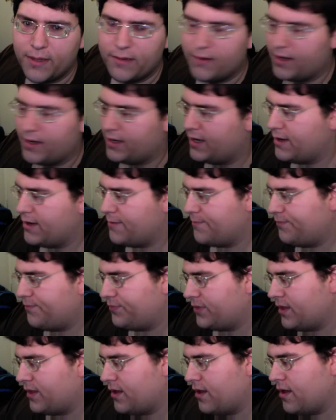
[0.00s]
right now,
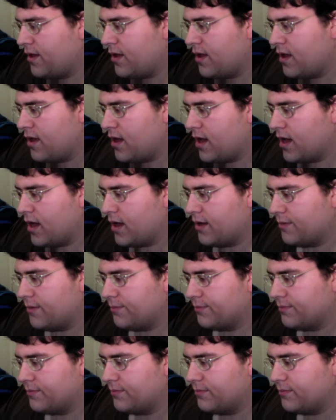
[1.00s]

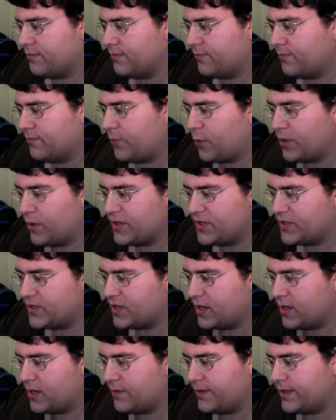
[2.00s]
um, forest
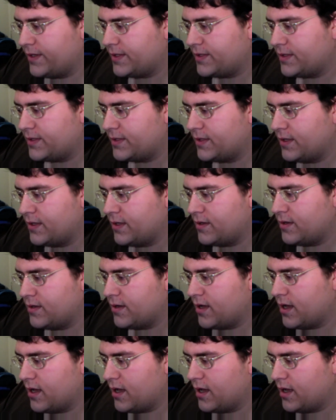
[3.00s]
service.
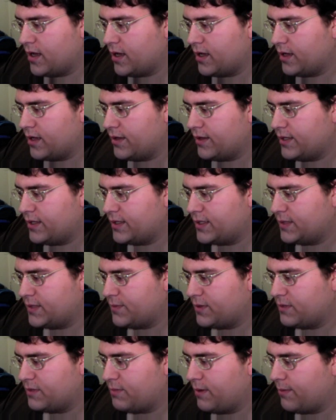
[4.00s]
Uh, this is
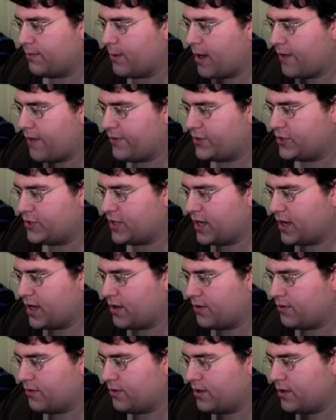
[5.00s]
supposed to be a private
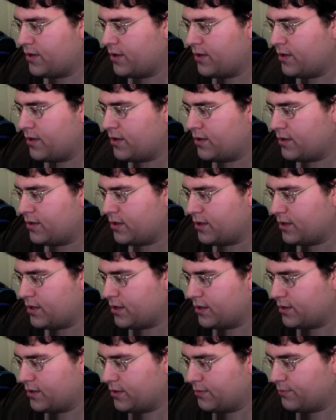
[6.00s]
channel.
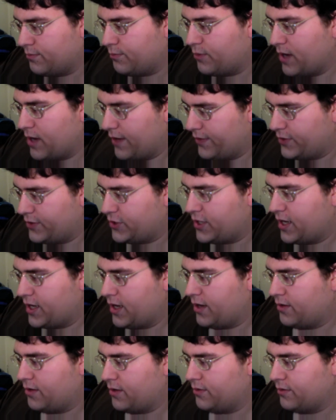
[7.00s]
Private
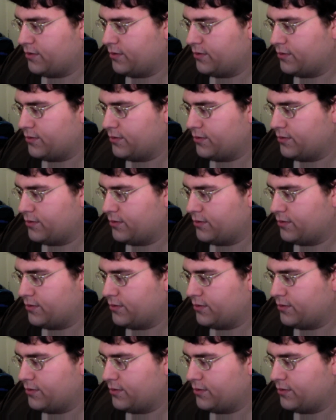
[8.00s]
channel.